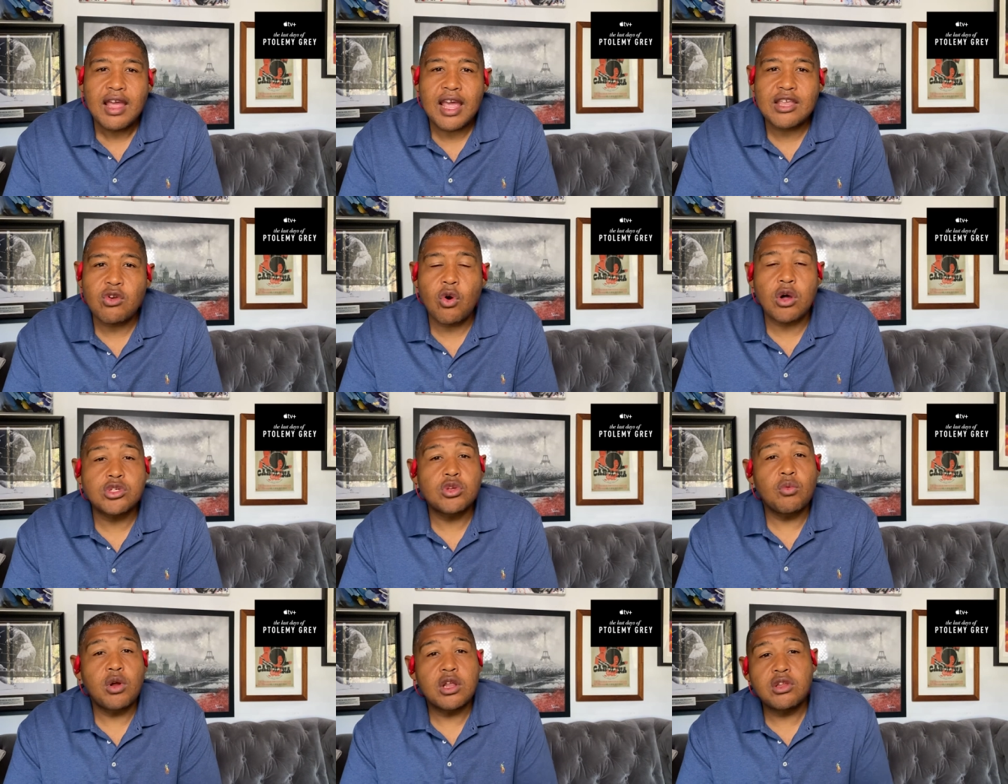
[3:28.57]
and you
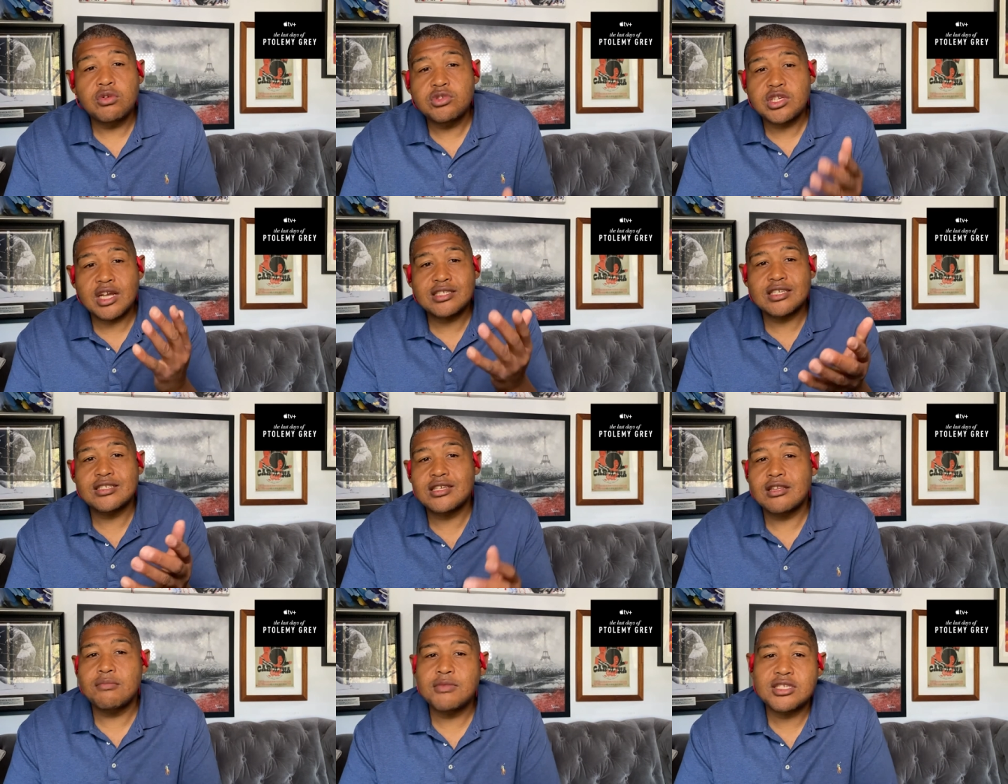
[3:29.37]
also want to do
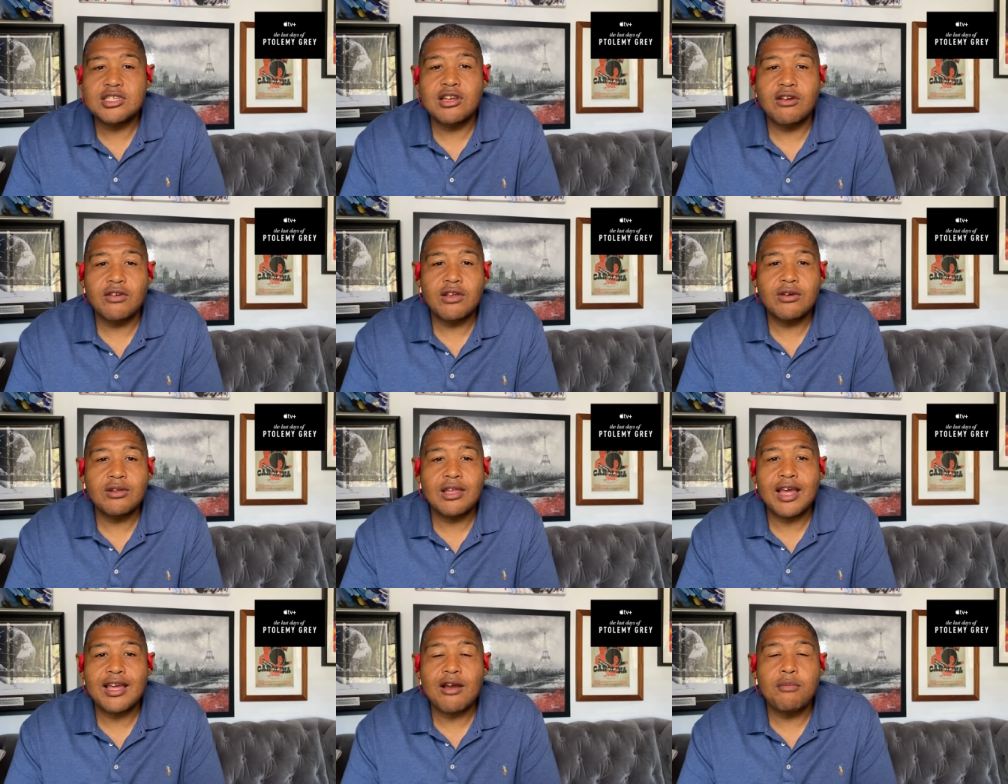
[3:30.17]
justice to the
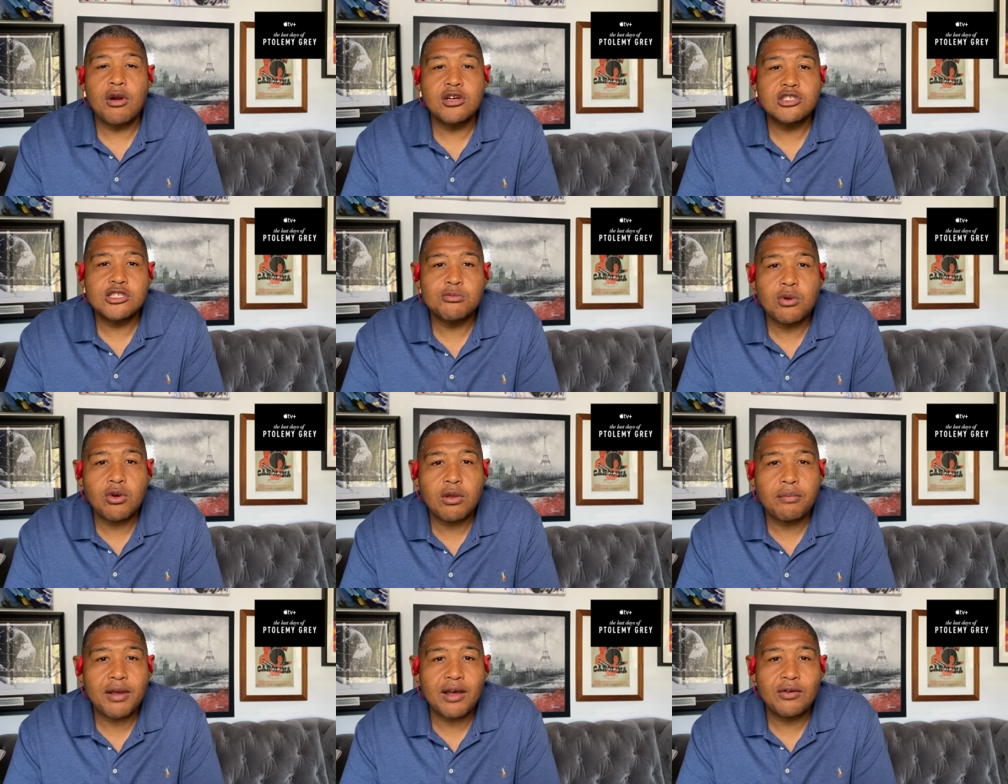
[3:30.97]
material, like how
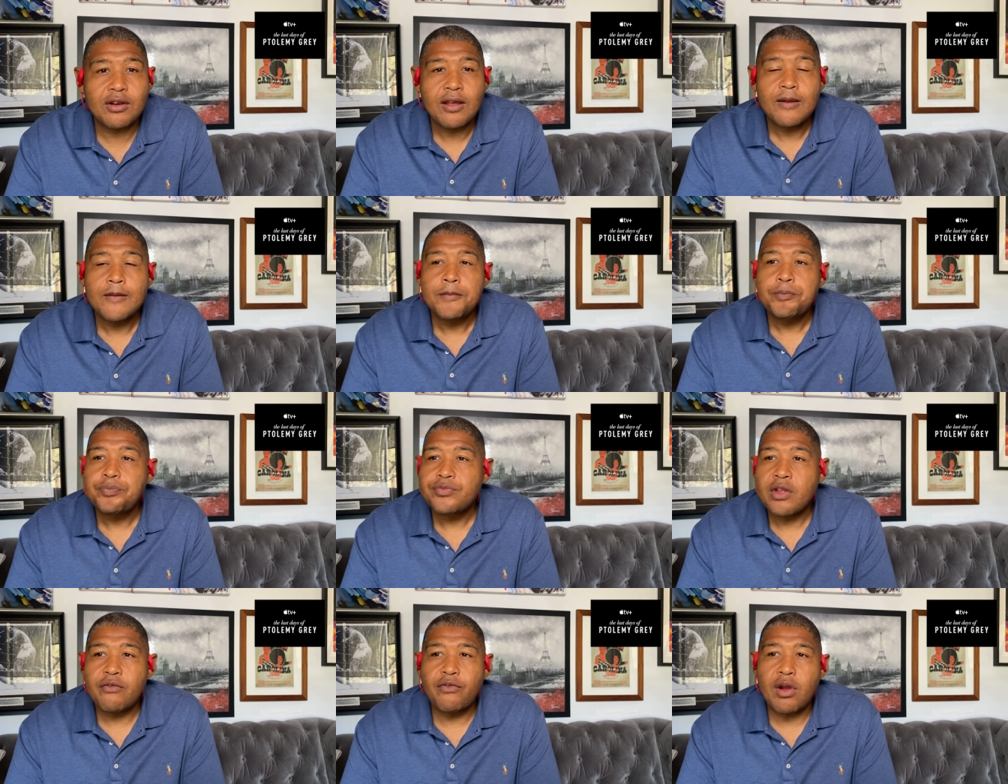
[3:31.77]
spoke about
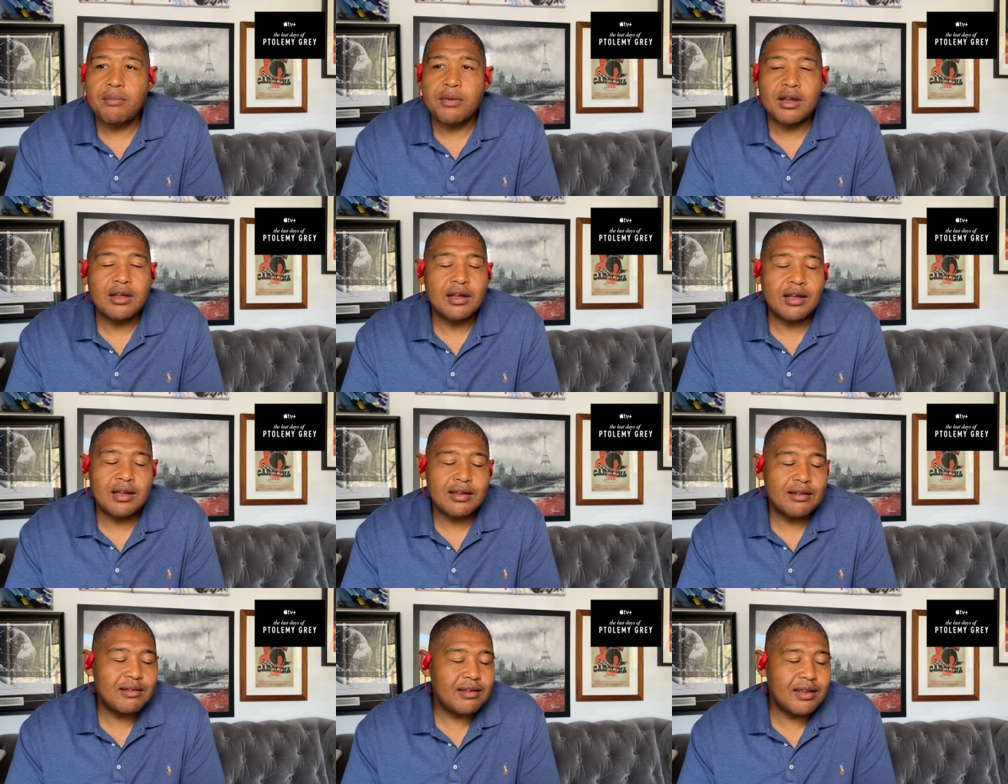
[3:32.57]
from a,
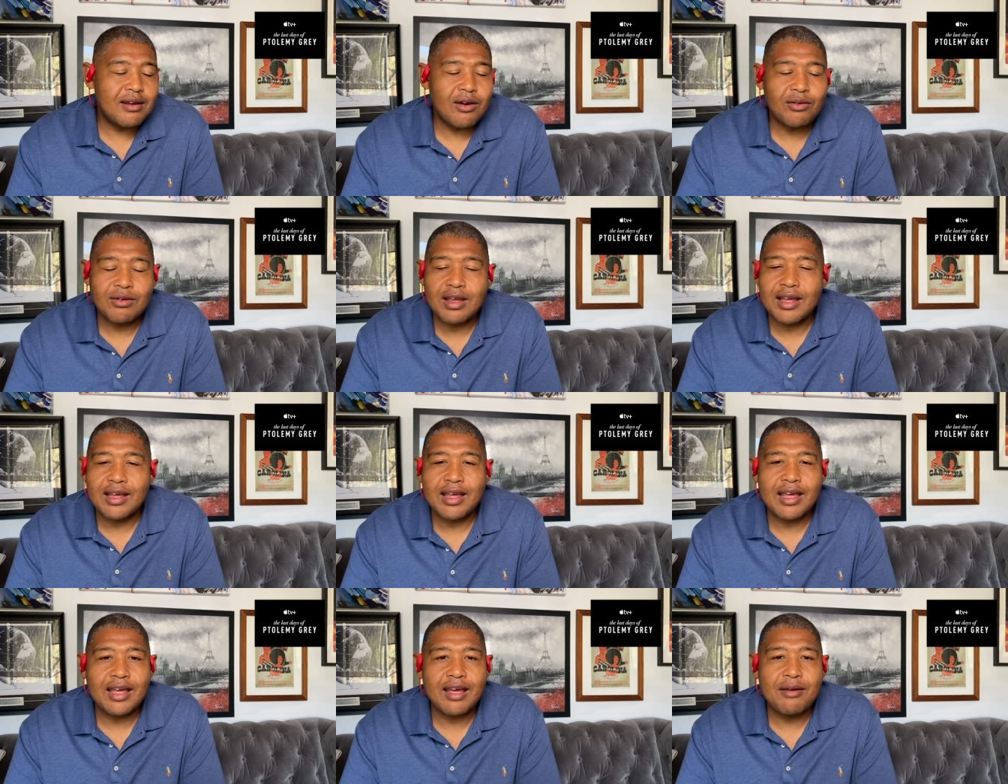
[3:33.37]
a you know
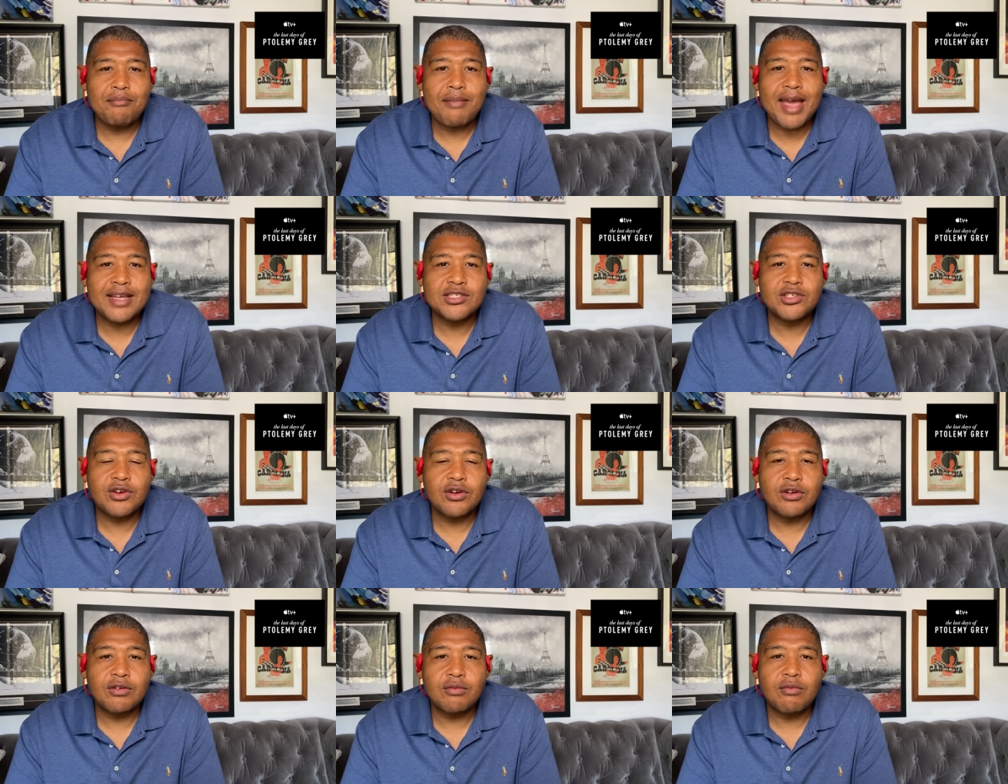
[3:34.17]
a, a,
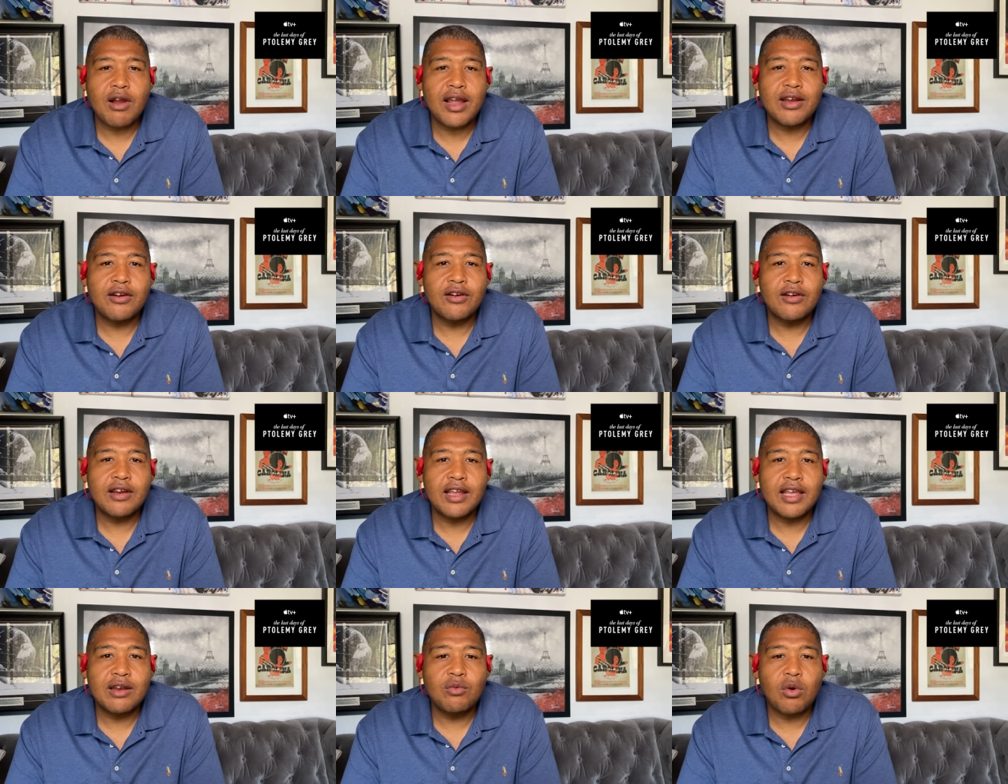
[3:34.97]
master writer
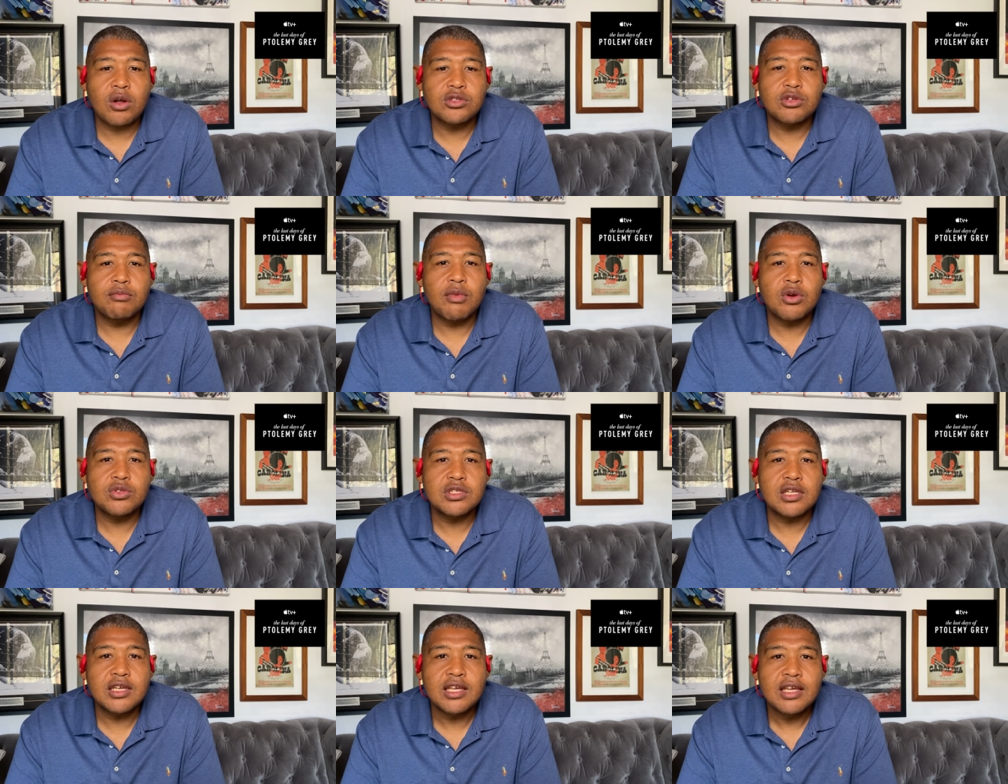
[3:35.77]
in Walter
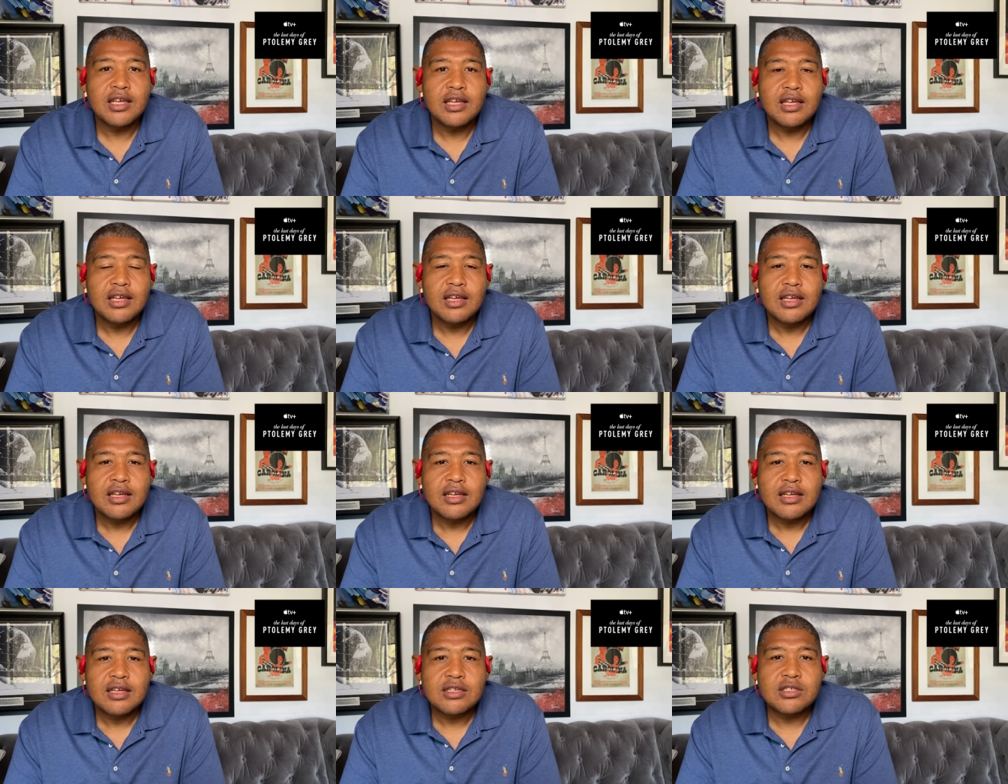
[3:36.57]
Mosley.
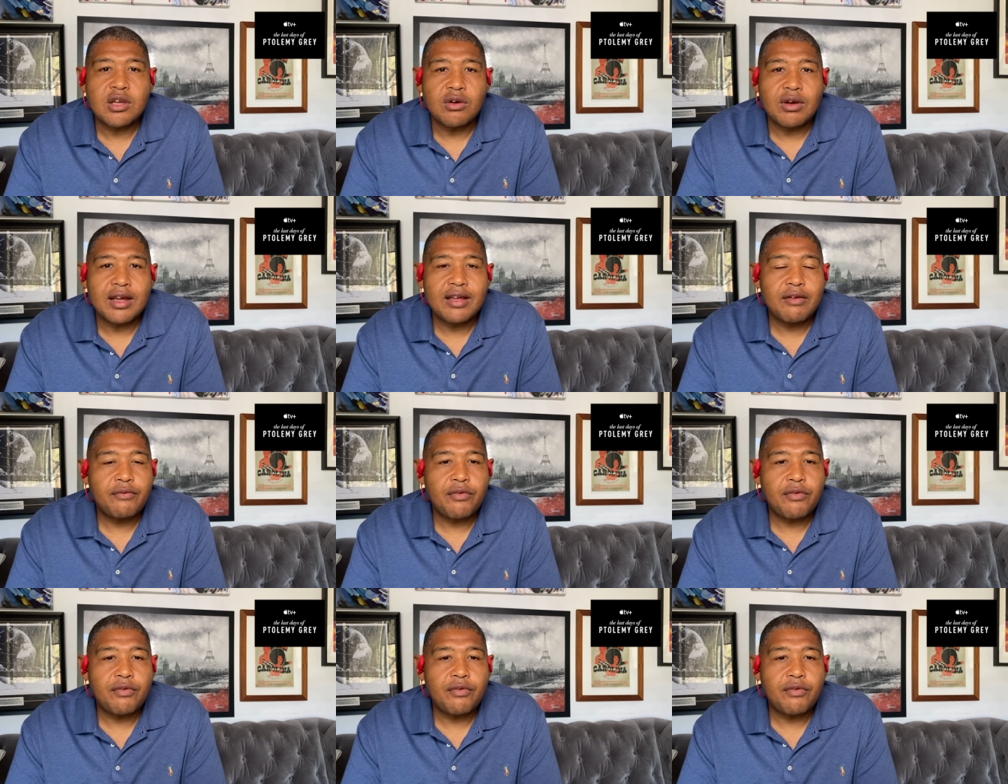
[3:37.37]
So uh,